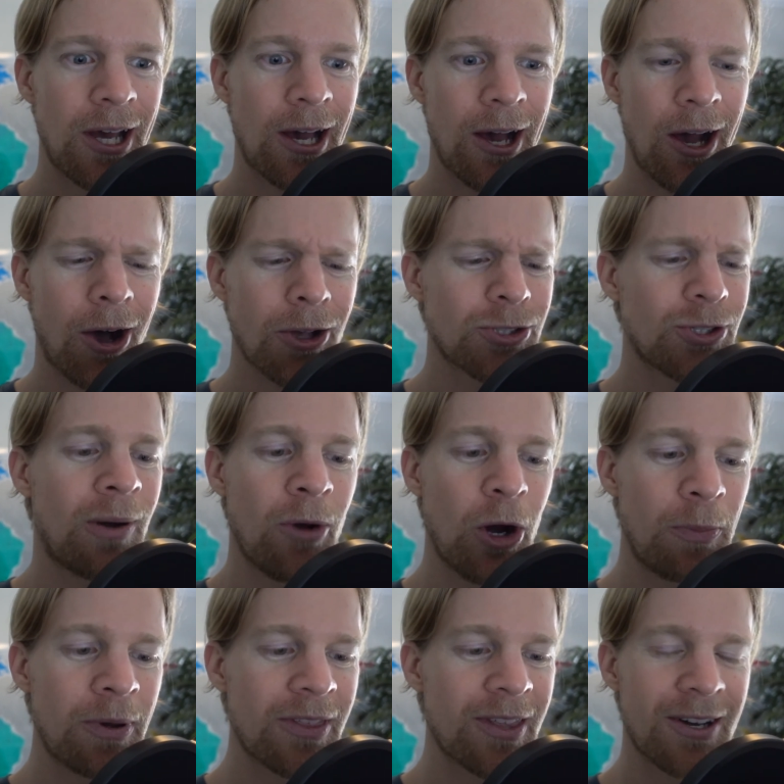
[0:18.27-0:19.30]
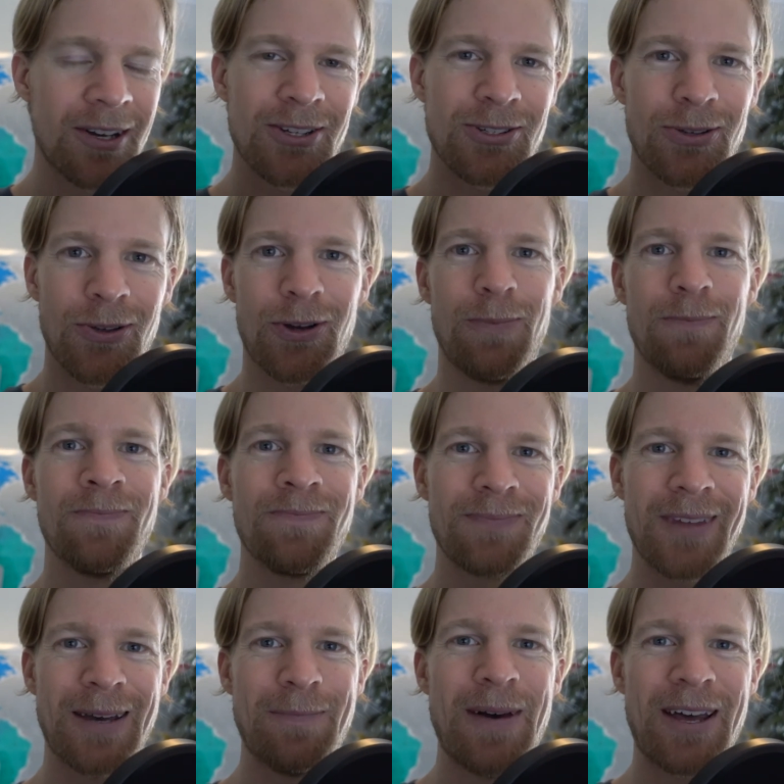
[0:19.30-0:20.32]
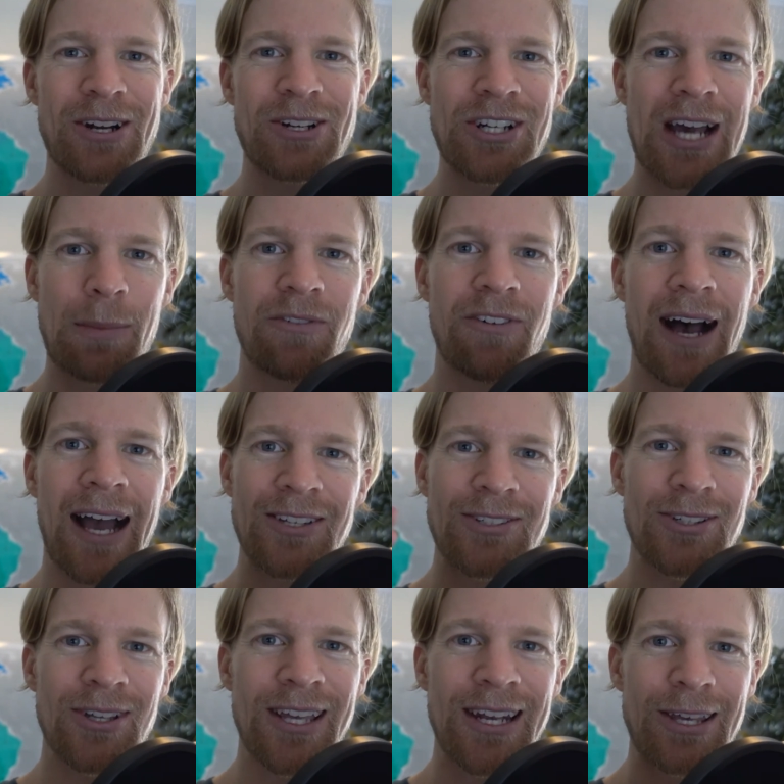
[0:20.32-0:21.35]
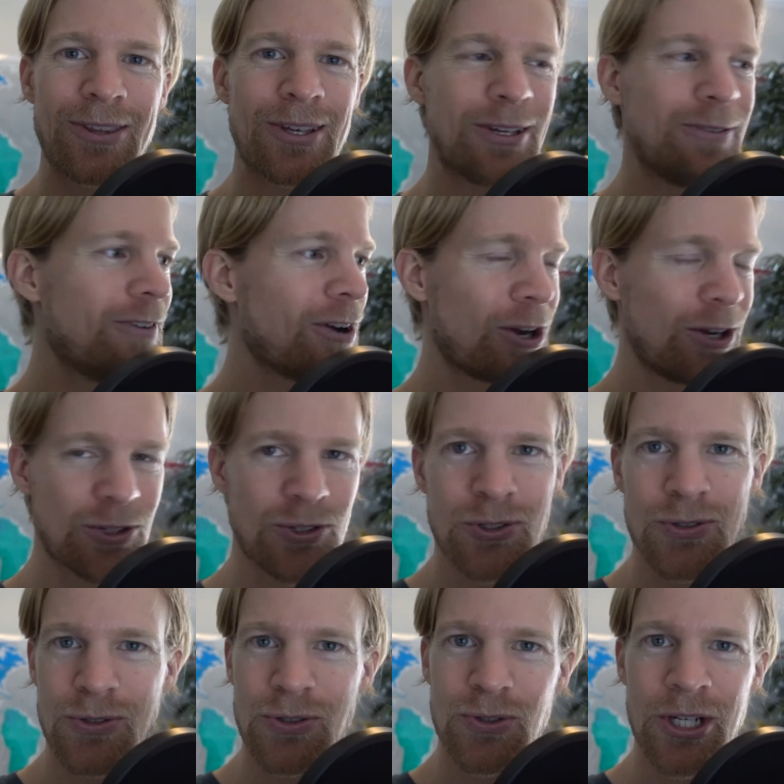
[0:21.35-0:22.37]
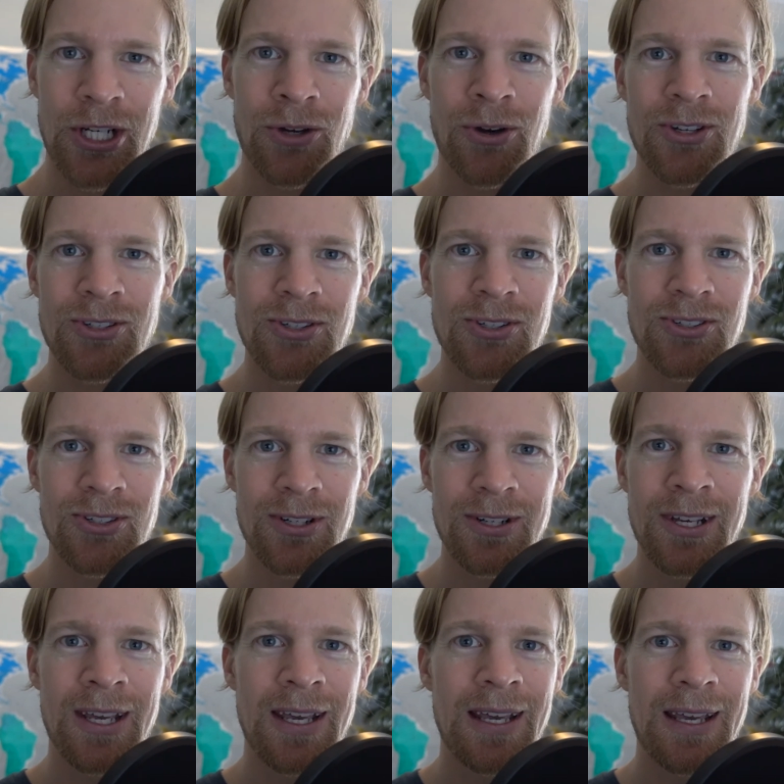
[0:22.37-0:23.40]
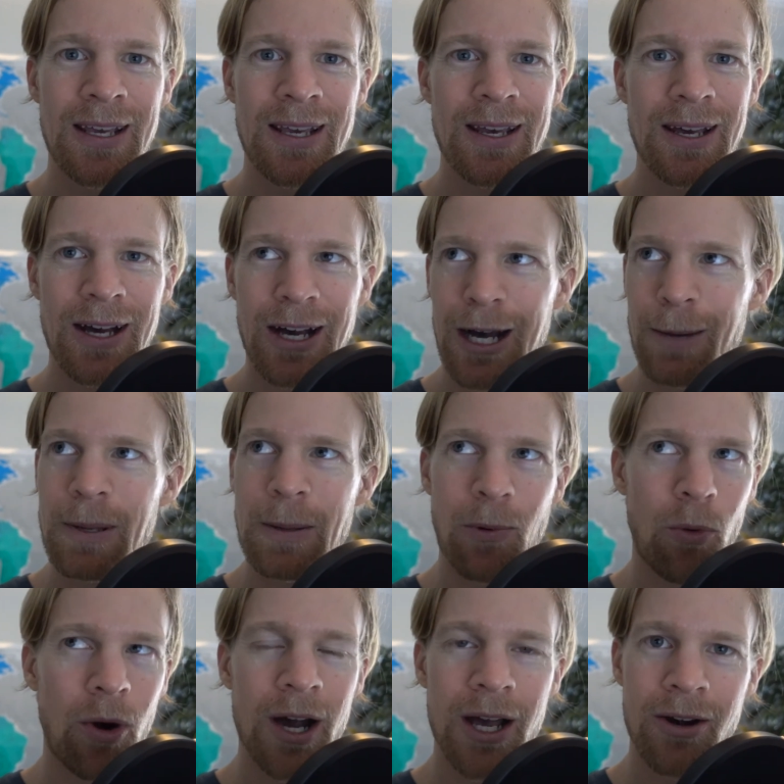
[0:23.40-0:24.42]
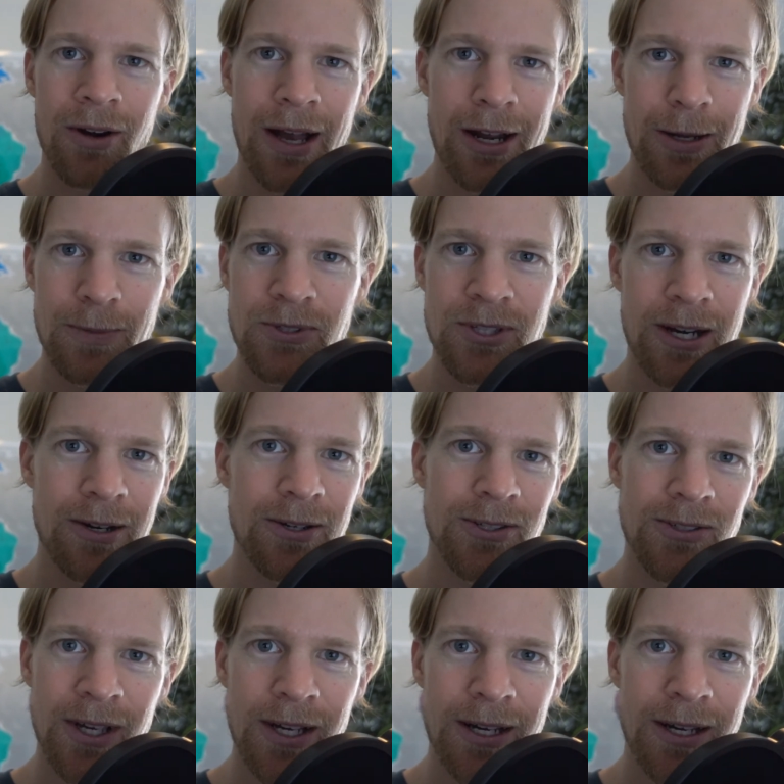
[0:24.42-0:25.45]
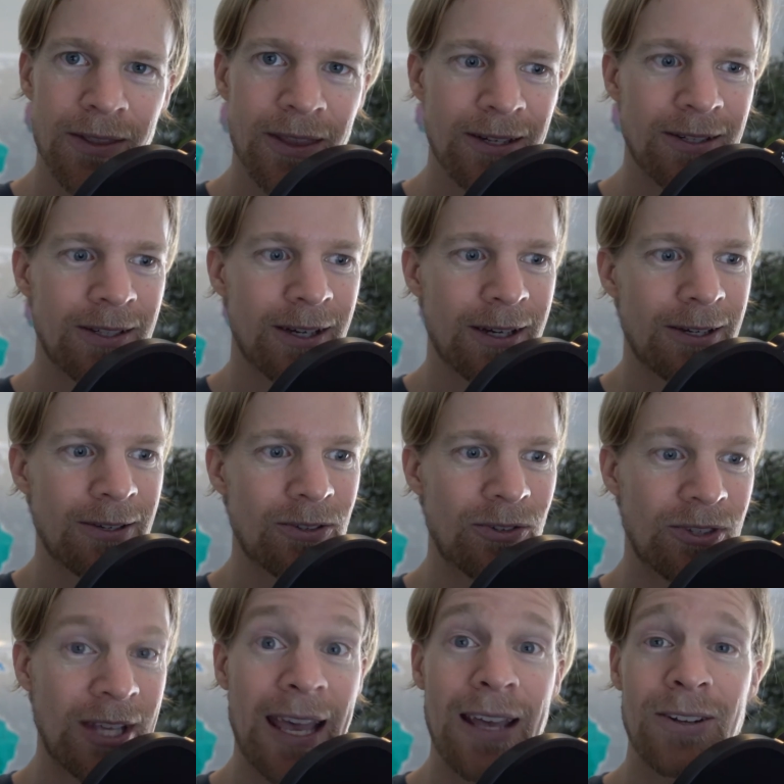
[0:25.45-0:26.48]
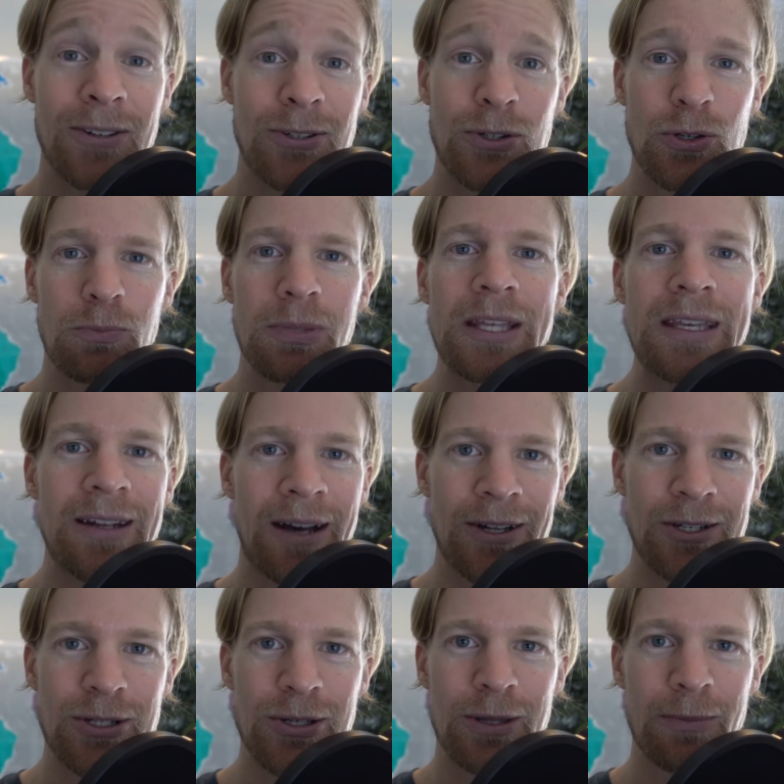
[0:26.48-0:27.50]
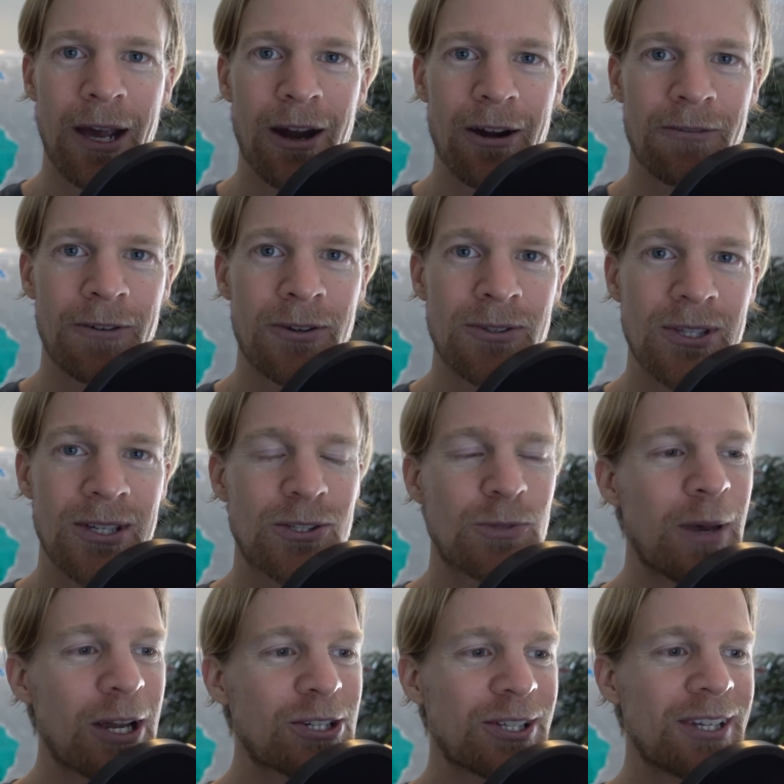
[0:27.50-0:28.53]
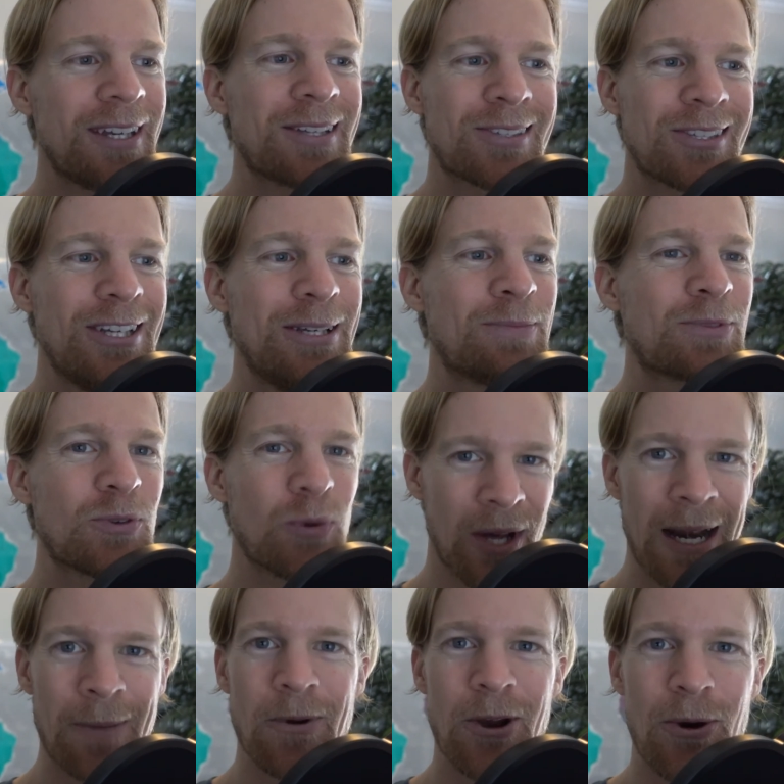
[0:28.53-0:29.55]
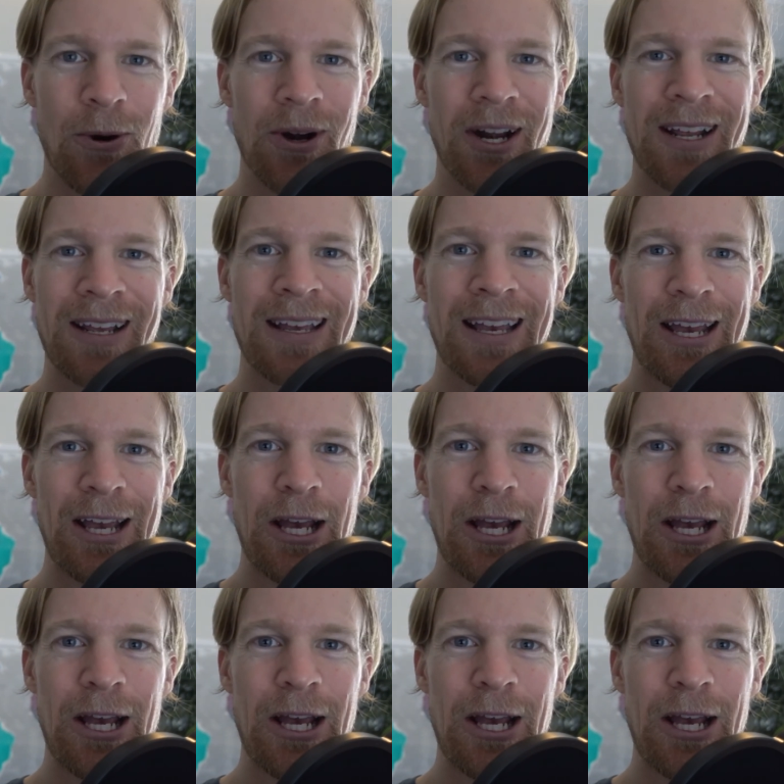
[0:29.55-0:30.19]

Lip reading: Also, I'm hoping that it does a little better job of isolating the various street noises and people walking around upstairs that tend to bleed onto the microphones, especially, it seems, when I'm recording